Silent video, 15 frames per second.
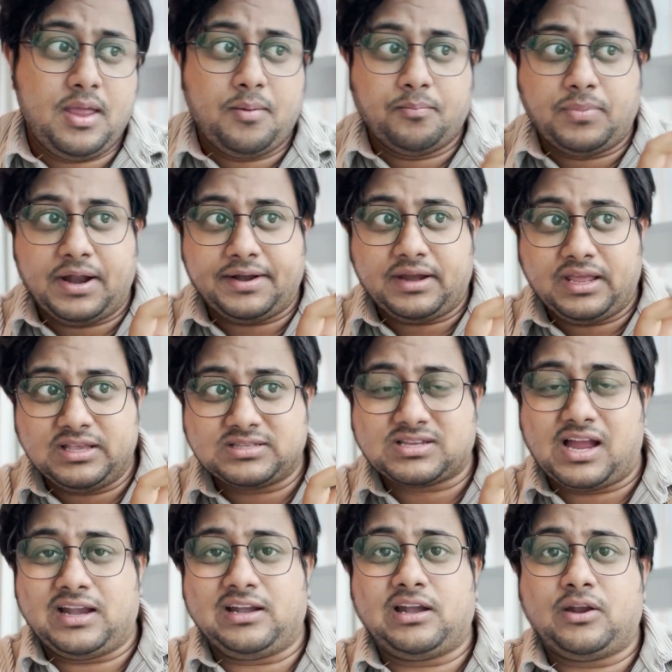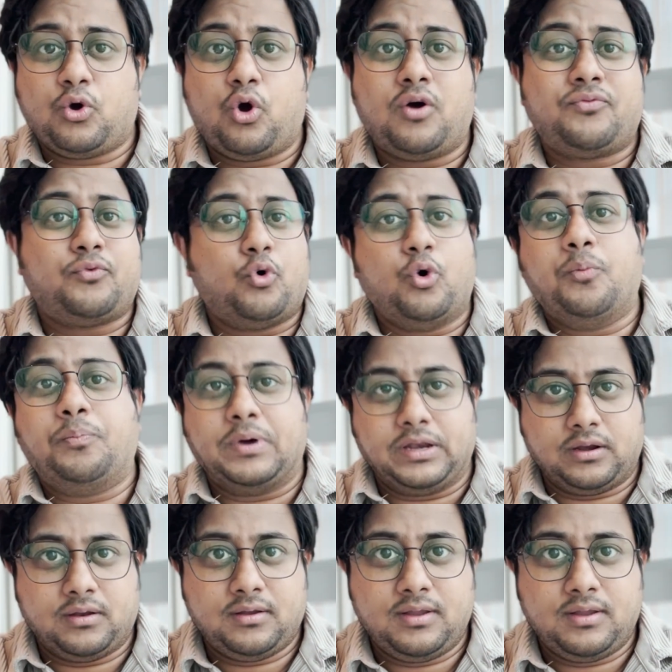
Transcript: but he's kind of open.